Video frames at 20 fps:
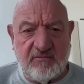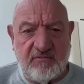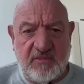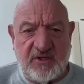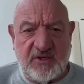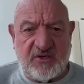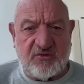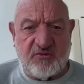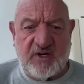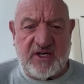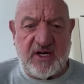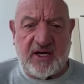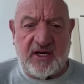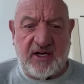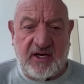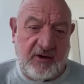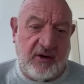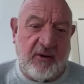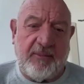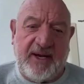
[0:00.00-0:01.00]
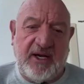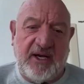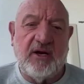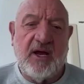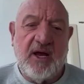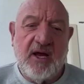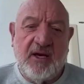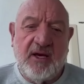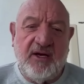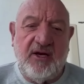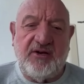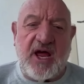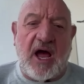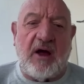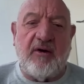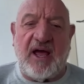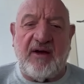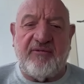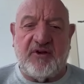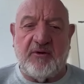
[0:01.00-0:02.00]
It's ridiculous. I mean, you
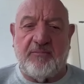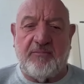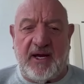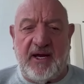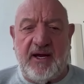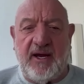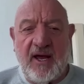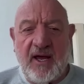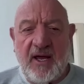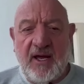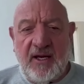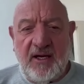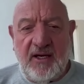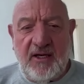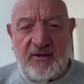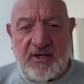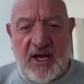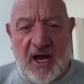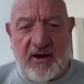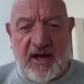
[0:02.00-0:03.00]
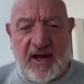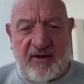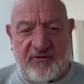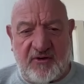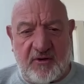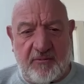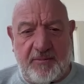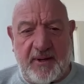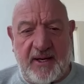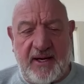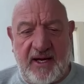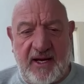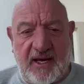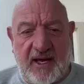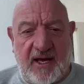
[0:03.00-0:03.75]
don't have to be. You don't have to be.